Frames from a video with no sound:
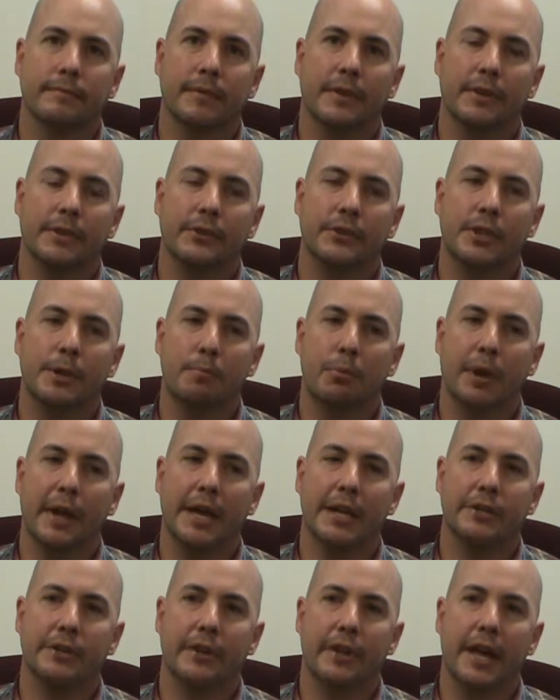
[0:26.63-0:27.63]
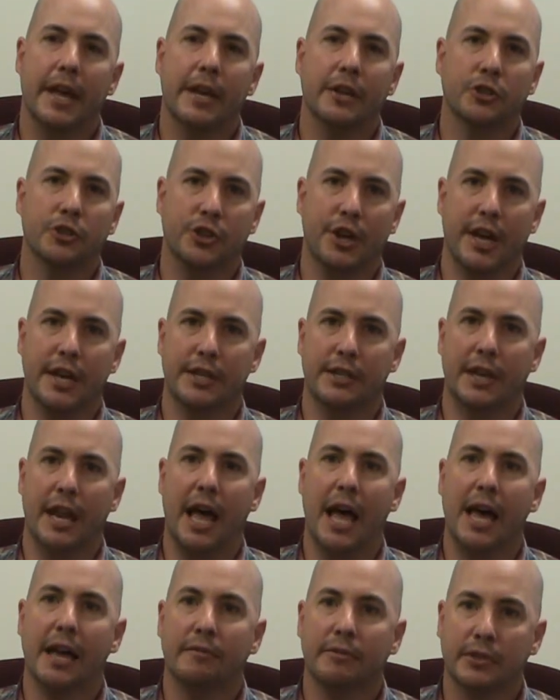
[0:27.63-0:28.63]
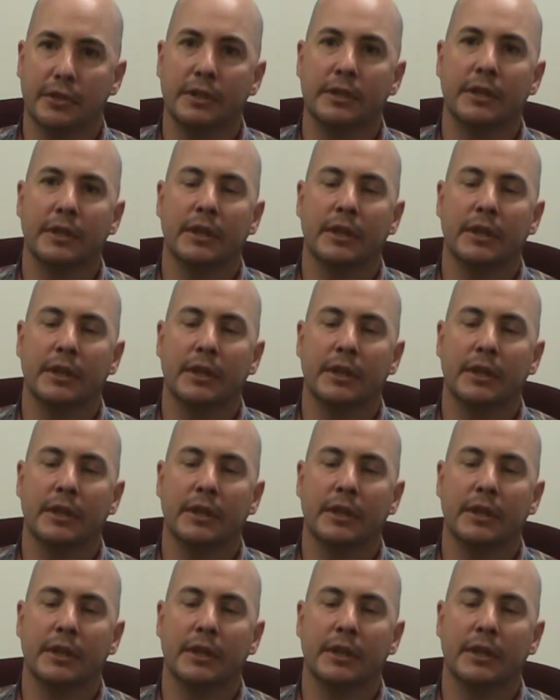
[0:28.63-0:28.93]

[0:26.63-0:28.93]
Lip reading: A simple answer to that is change lives.